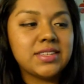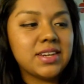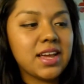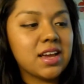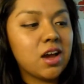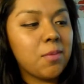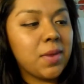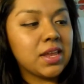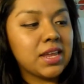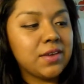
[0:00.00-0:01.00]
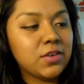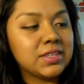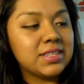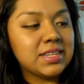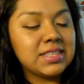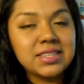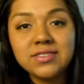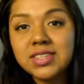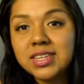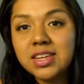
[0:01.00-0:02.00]
and I got mine for
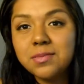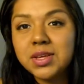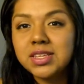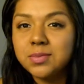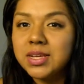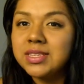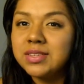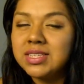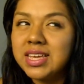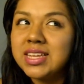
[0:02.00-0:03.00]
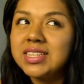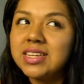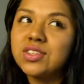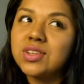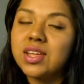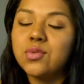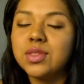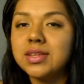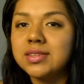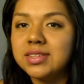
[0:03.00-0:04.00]
sensitive skin because my skin tends to get
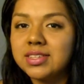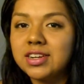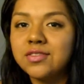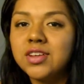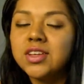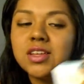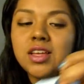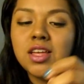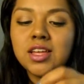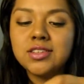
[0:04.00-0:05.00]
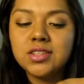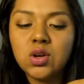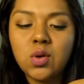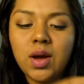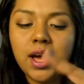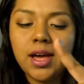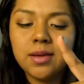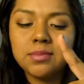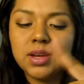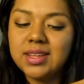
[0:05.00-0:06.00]
really sensitive. So
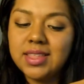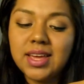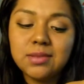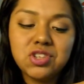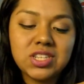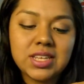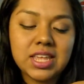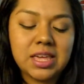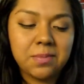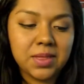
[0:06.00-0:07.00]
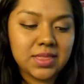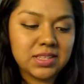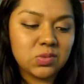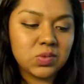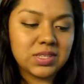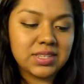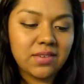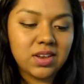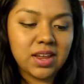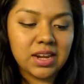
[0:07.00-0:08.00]
I think I'm just gonna keep it. This was
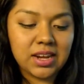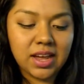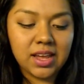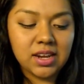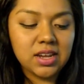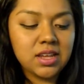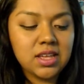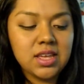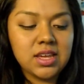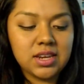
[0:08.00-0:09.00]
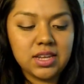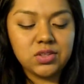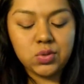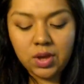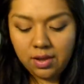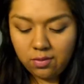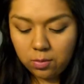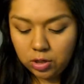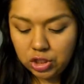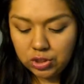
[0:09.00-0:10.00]
$7.99, and I do have a
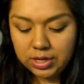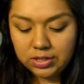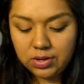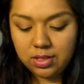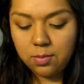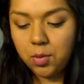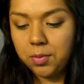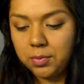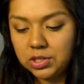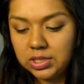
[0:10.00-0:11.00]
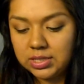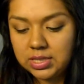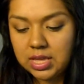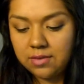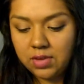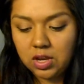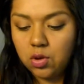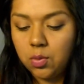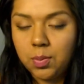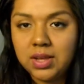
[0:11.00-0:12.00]
moisturizer at the moment, which is the
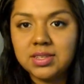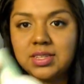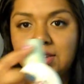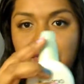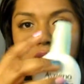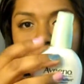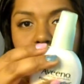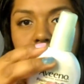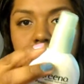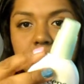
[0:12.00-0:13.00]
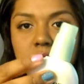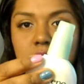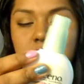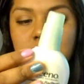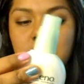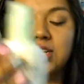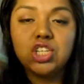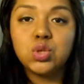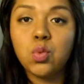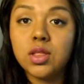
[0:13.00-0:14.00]
Aveeno Positively Radiant. I
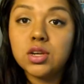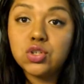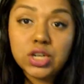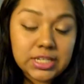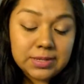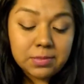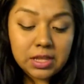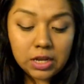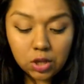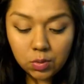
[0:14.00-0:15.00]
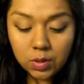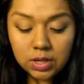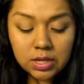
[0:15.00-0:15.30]
just wanted to try something new,